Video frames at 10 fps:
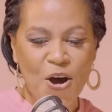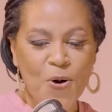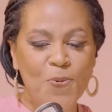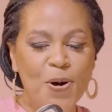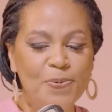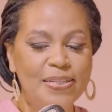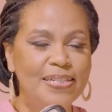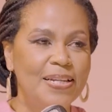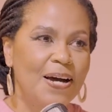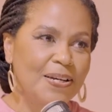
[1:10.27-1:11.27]
What was
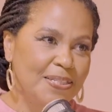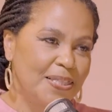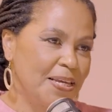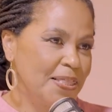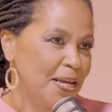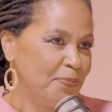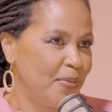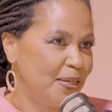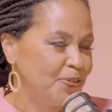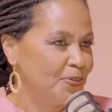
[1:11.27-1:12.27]
the last thing that
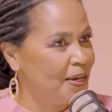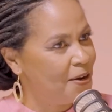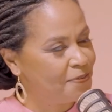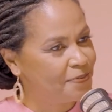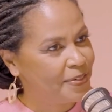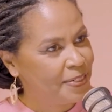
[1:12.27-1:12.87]
made you laugh?